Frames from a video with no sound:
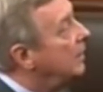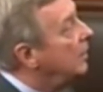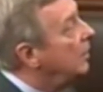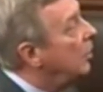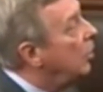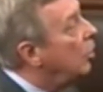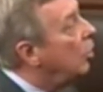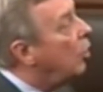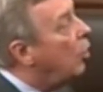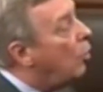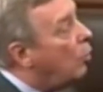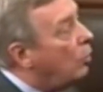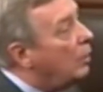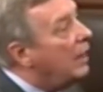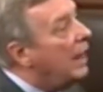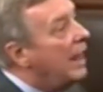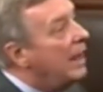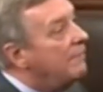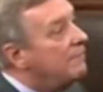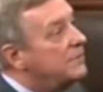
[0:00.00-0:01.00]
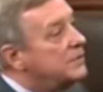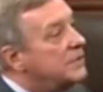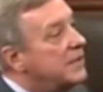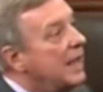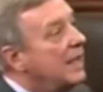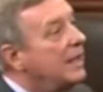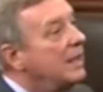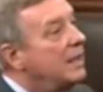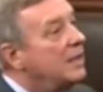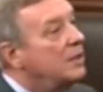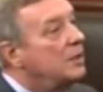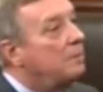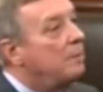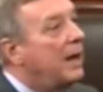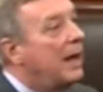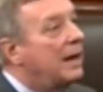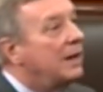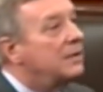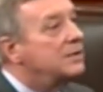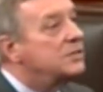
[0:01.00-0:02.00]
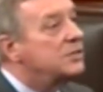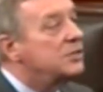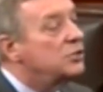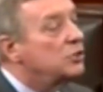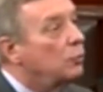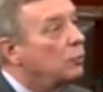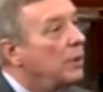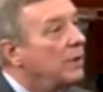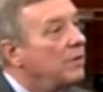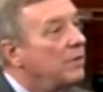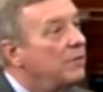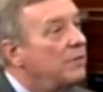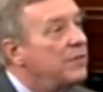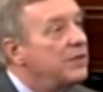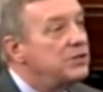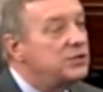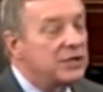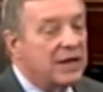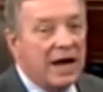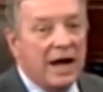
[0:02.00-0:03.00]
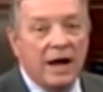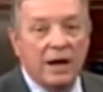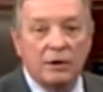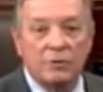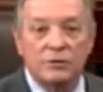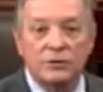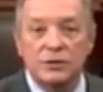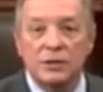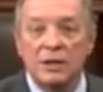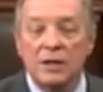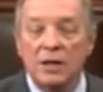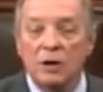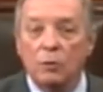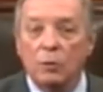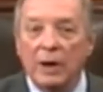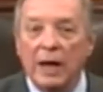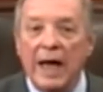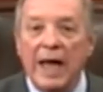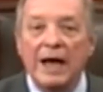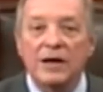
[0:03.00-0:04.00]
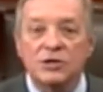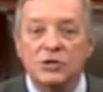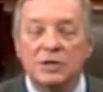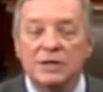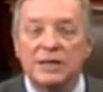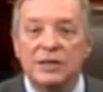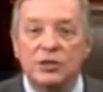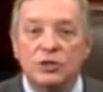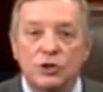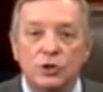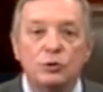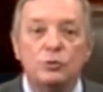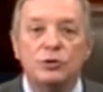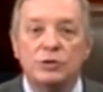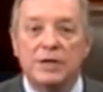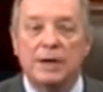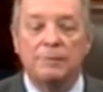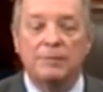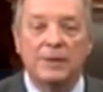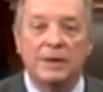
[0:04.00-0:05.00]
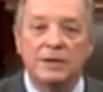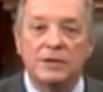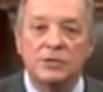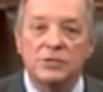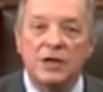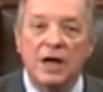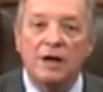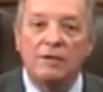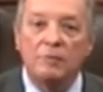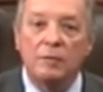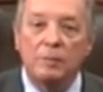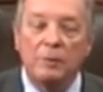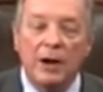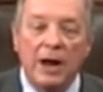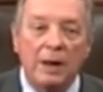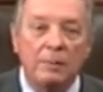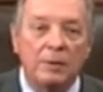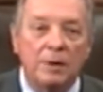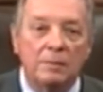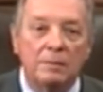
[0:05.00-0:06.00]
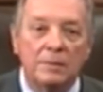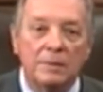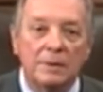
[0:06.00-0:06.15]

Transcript: Her whole life is hanging in the balance as to whether this Congress will actually do something to solve a problem.